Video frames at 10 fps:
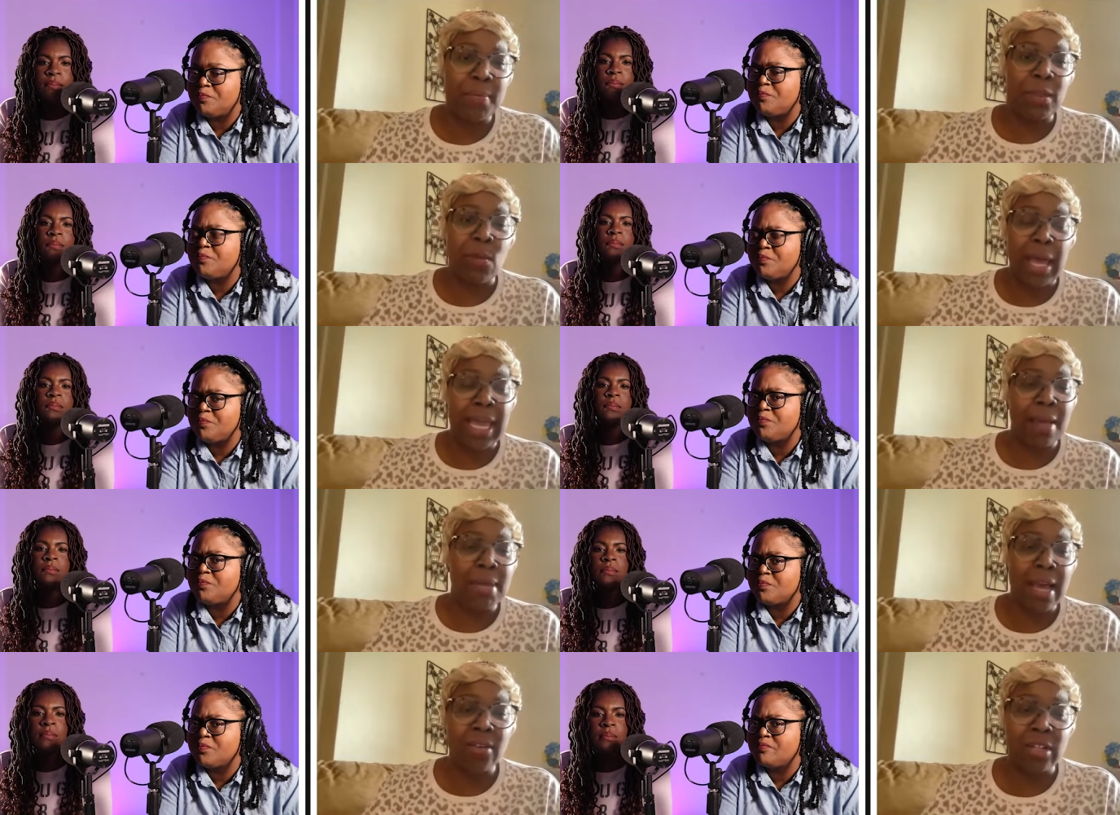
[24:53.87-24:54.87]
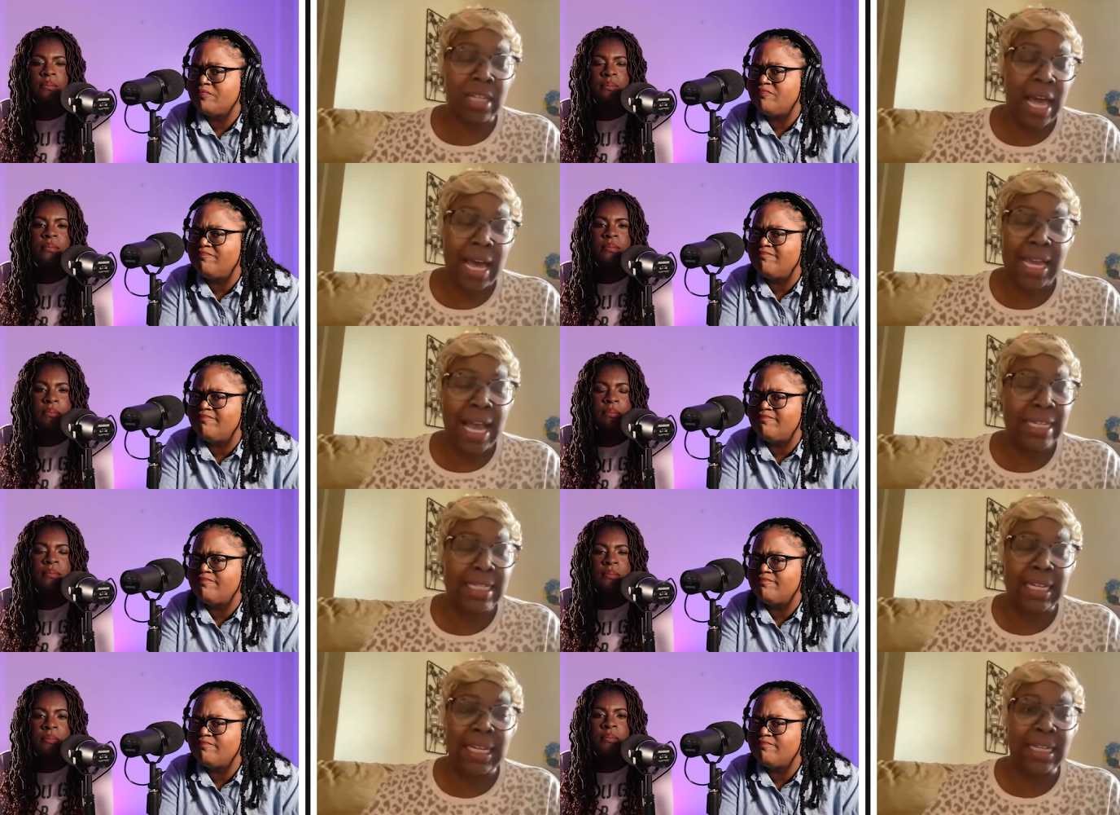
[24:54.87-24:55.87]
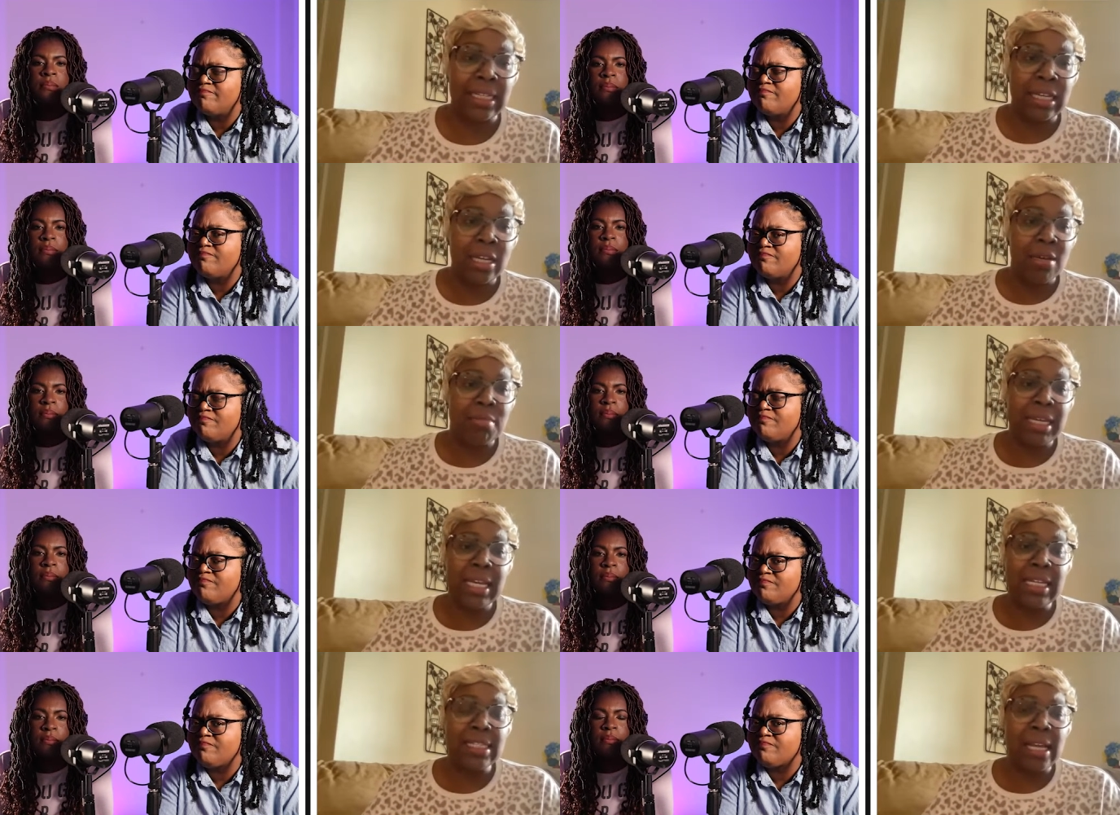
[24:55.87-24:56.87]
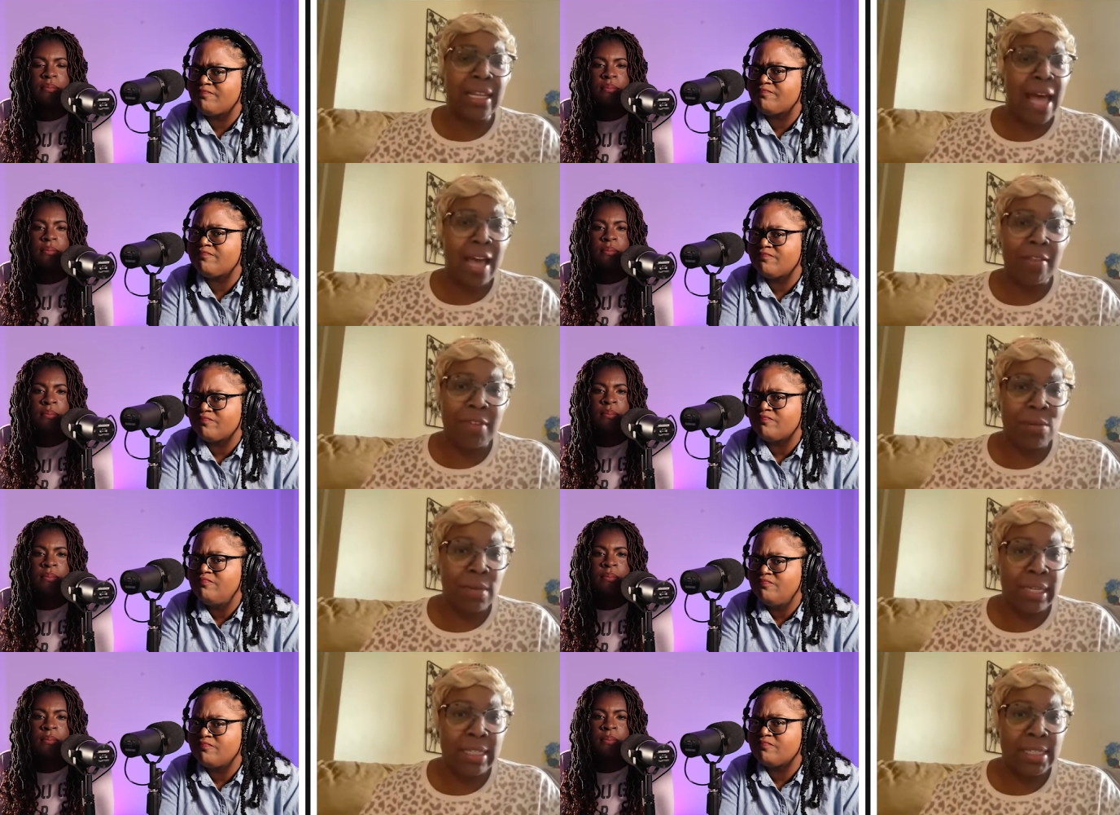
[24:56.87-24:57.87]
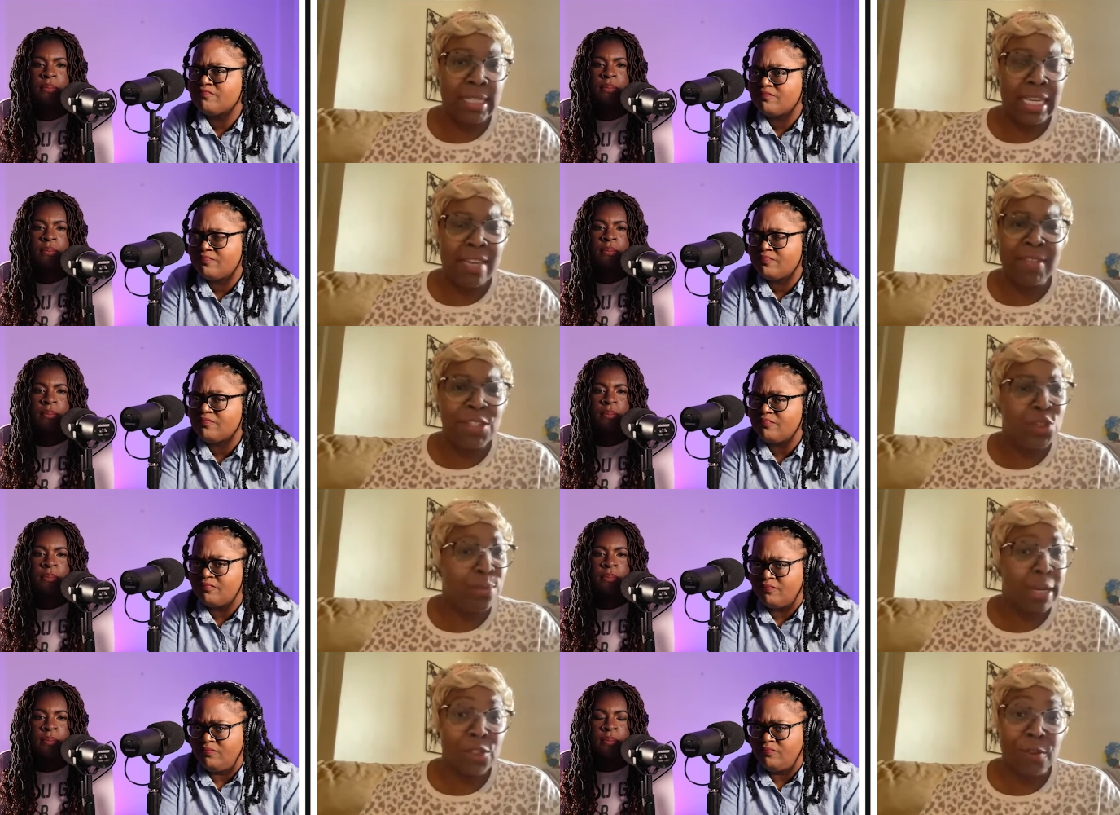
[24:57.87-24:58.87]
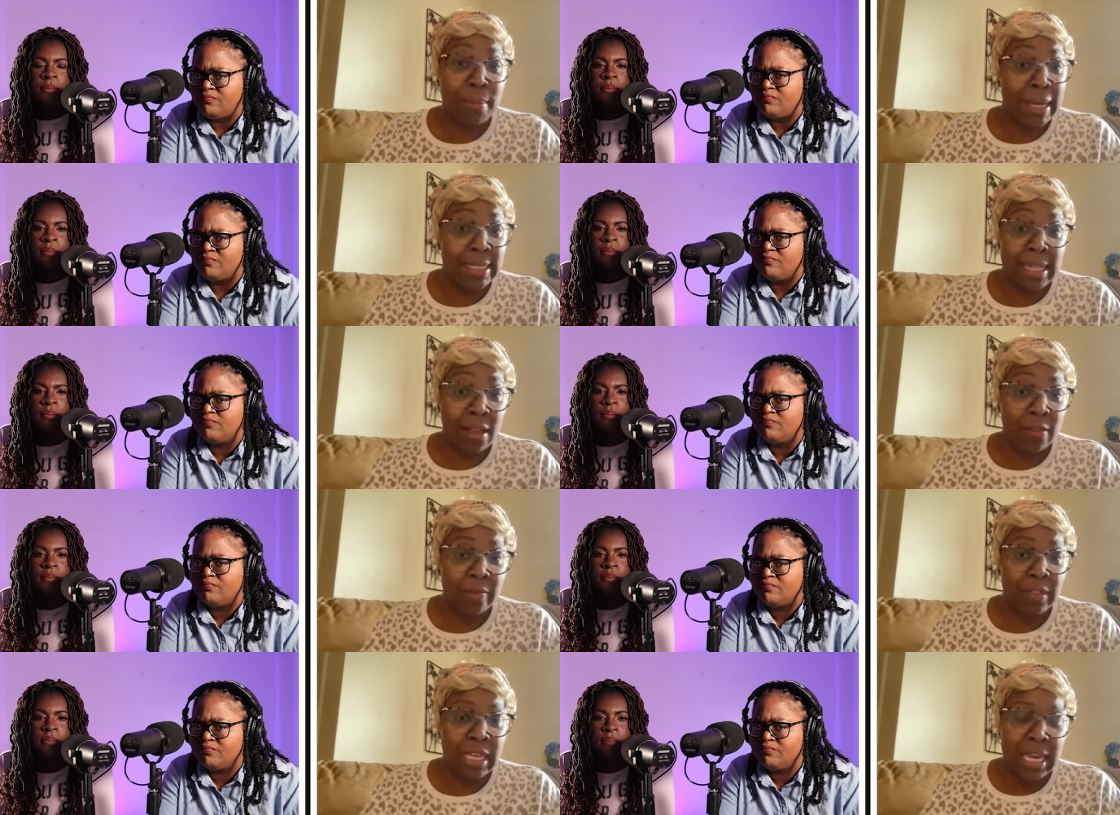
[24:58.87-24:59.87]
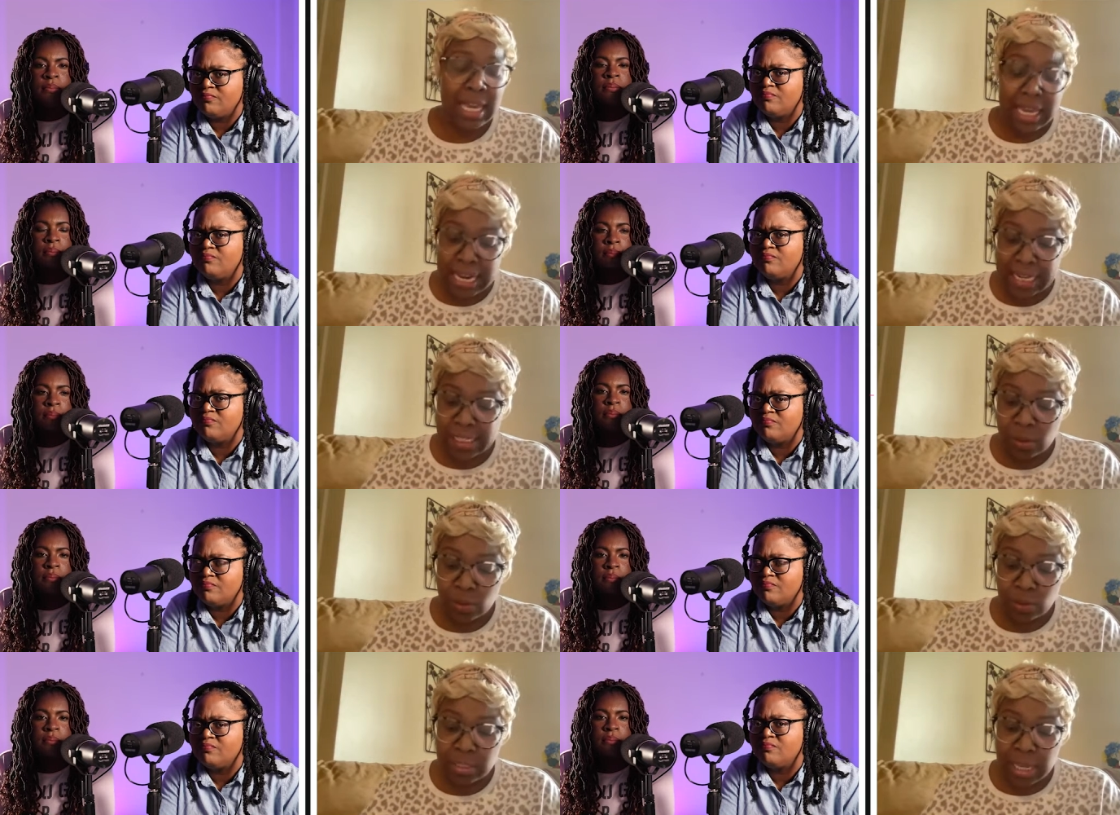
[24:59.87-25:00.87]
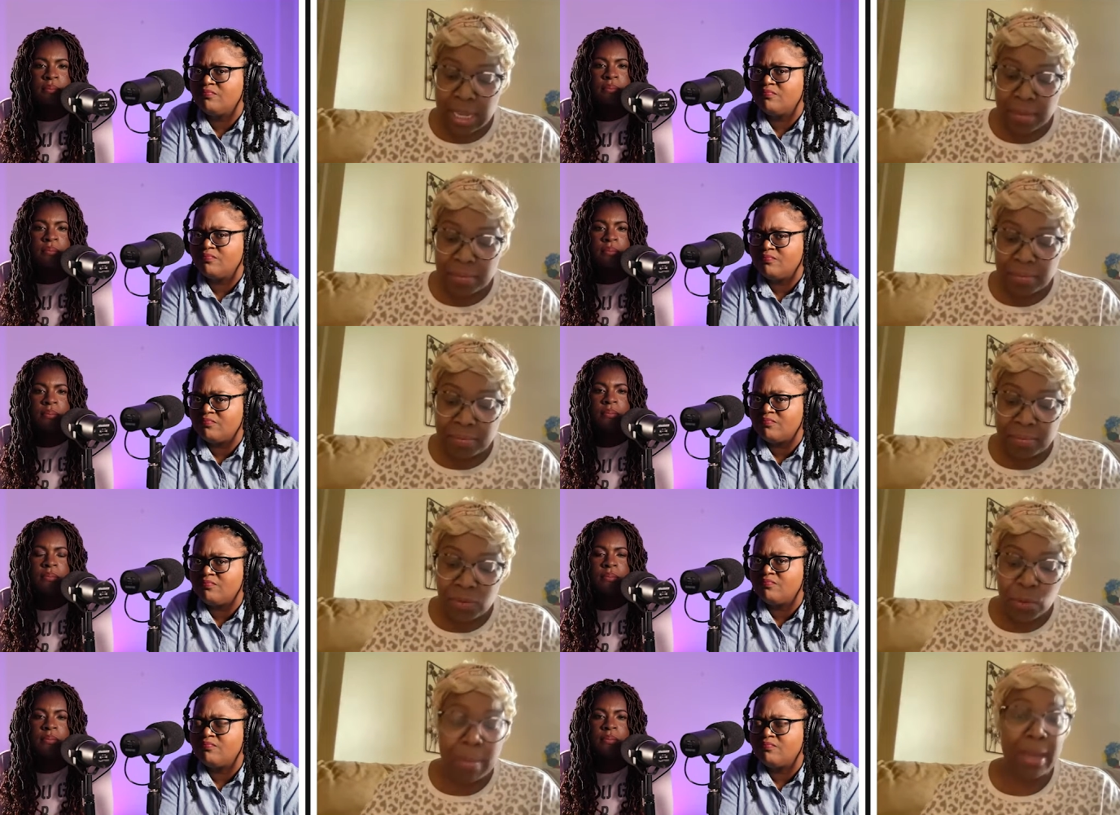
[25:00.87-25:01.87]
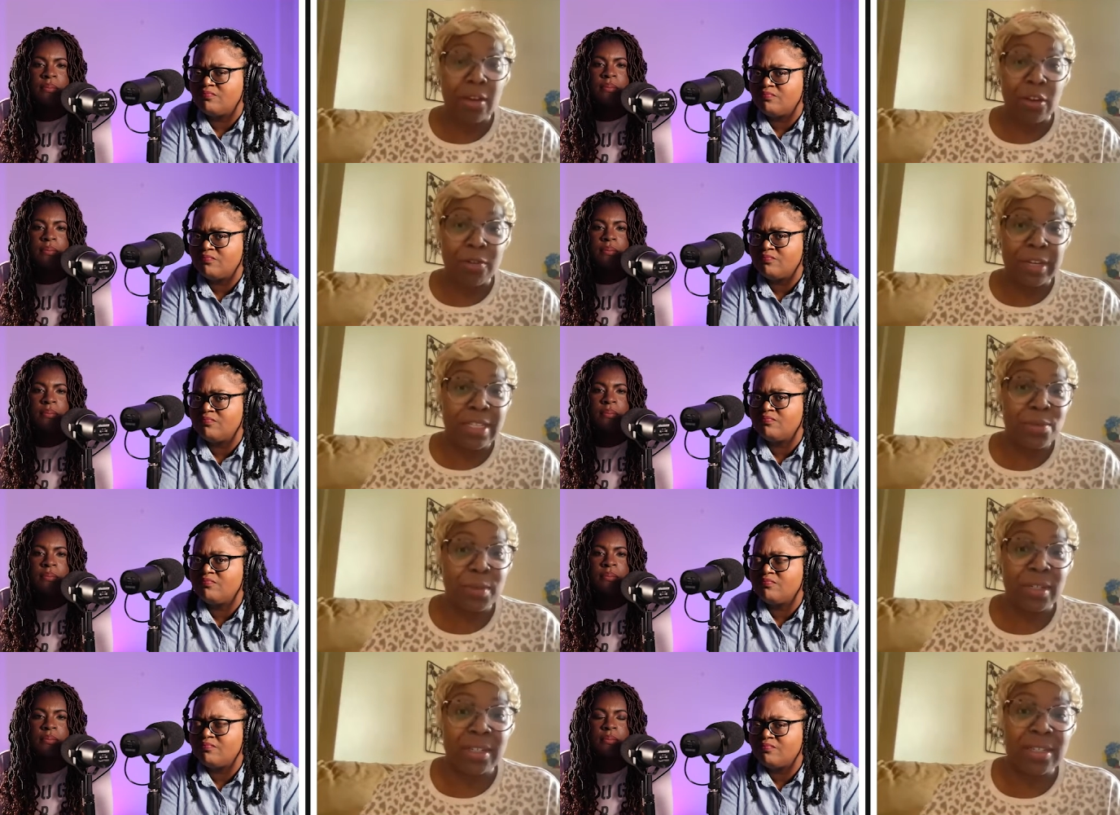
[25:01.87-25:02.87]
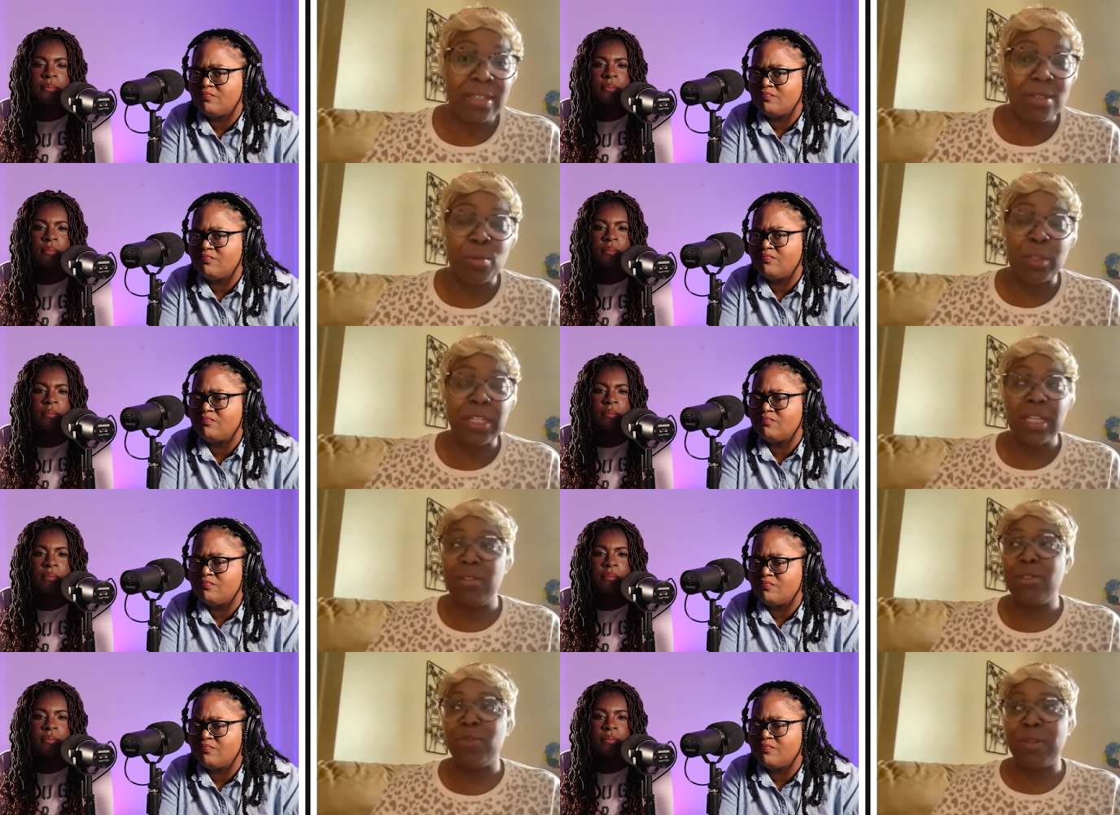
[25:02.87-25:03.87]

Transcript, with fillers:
Speaker 1: people away. I'm not going to mm-hmm. lie. I did mm-hmm. because a lot of it was even too much for myself. Mm-hmm. And I told um, two of my girlfriends, we're super close